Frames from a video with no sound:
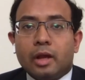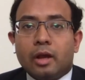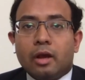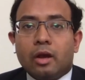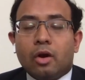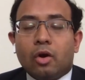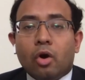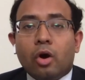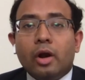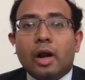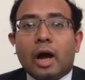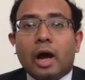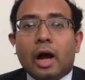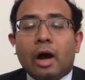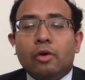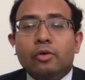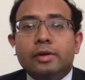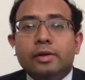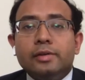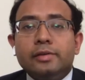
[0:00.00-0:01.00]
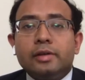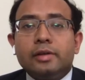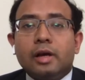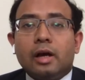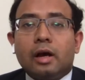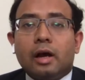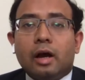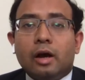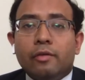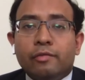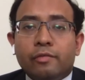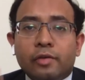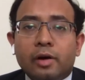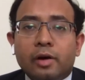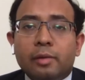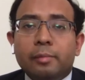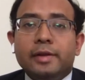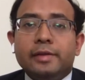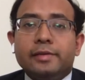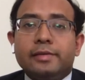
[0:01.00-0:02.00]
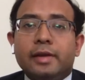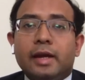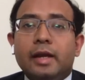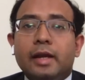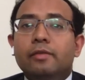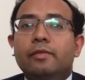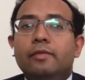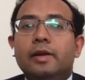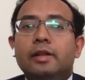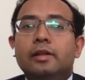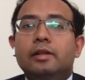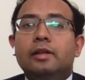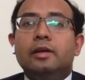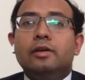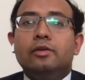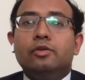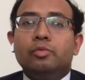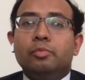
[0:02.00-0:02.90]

Or how does a firm decide whether to